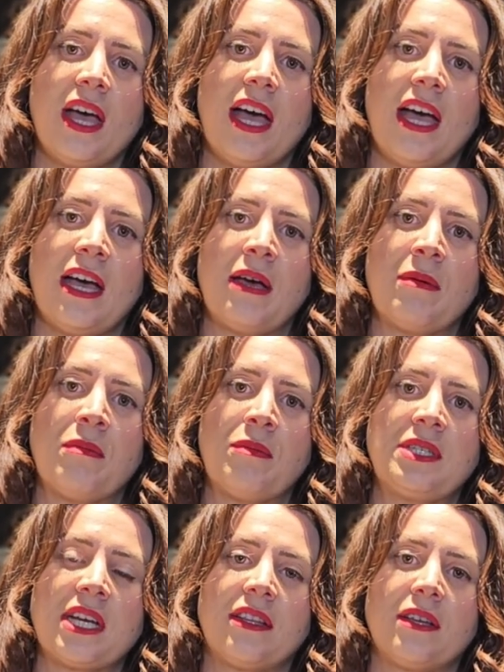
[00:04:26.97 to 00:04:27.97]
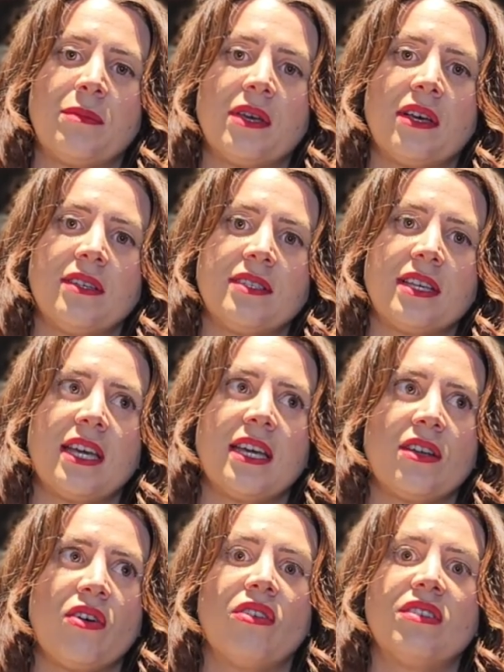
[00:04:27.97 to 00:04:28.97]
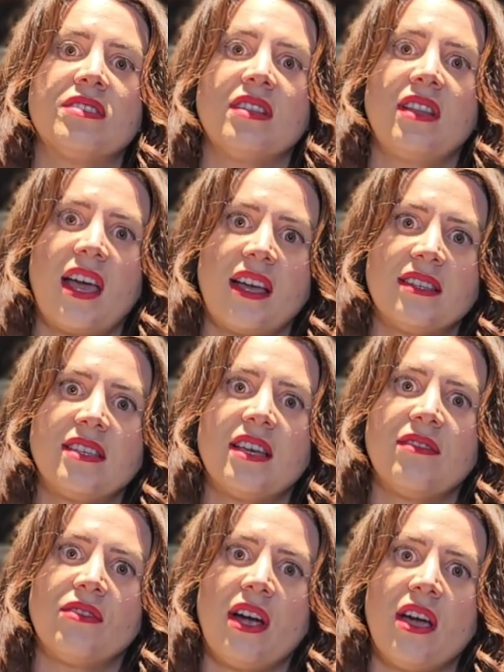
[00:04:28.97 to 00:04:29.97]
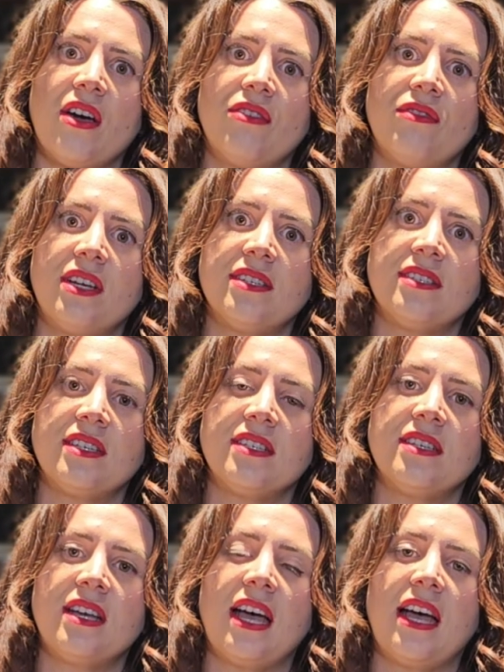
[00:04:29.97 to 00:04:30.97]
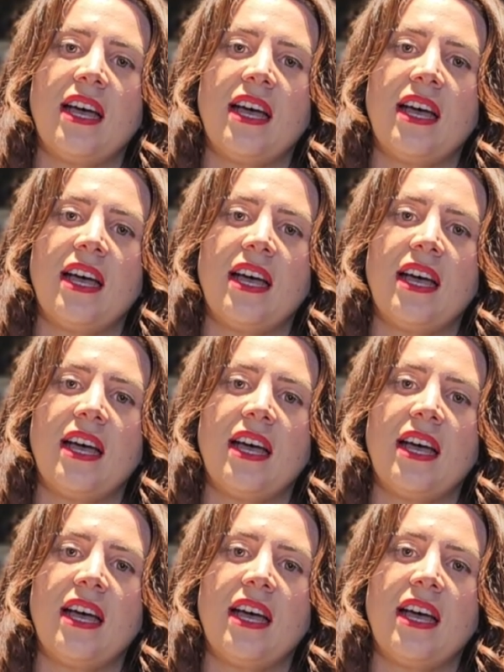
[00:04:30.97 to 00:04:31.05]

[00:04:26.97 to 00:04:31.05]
particularly because it honours the legacy of greyhound racing,